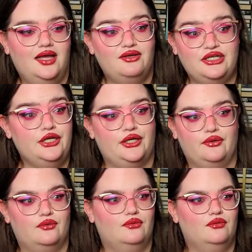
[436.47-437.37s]
how dare
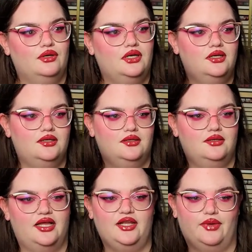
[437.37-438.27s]
you?
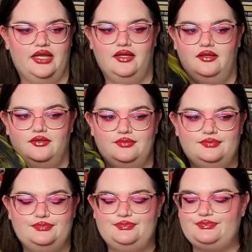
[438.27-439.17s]
Anyway,
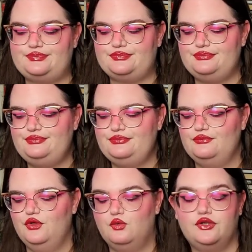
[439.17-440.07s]

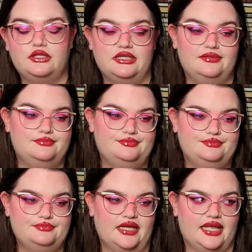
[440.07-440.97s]
roll the clip,
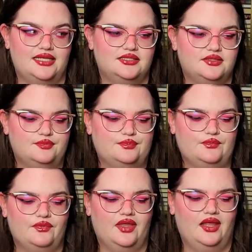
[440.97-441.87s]
I guess.
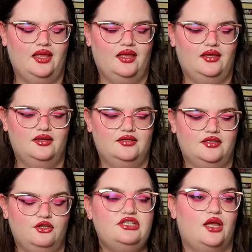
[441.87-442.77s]

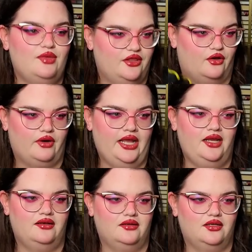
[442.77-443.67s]
You'll tell me though,
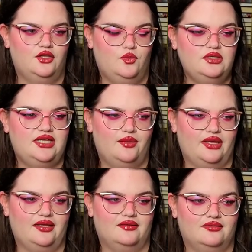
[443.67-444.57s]
right? You will tell
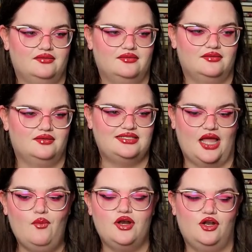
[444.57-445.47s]
me. Cause
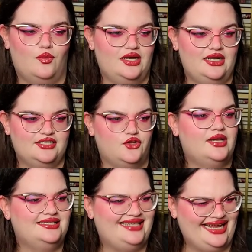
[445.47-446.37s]
I want to know what it is. Are you
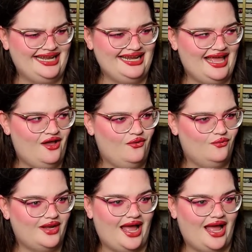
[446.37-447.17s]
guys dating now? What